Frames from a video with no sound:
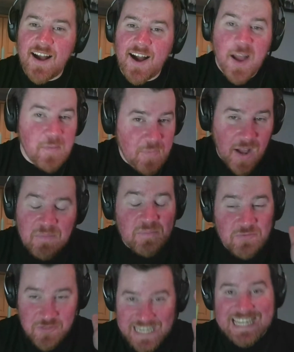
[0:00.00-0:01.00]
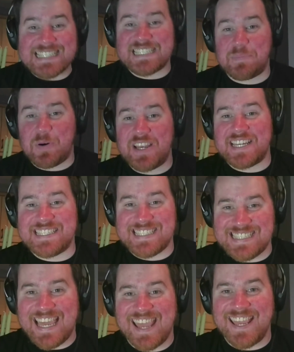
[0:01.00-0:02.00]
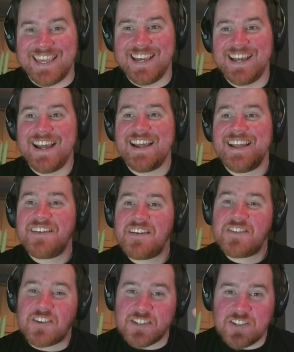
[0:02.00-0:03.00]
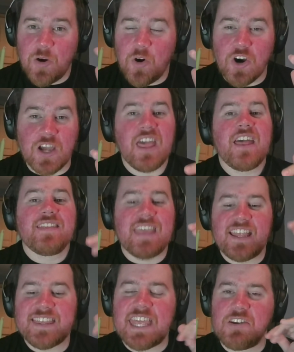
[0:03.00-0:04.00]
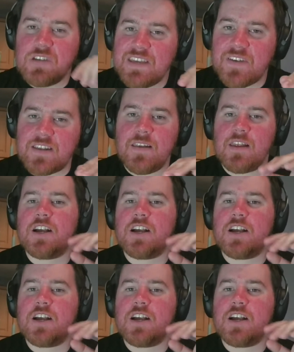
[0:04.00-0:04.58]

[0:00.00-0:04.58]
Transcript: I'm really disappointed to say there's no hook. They don't even.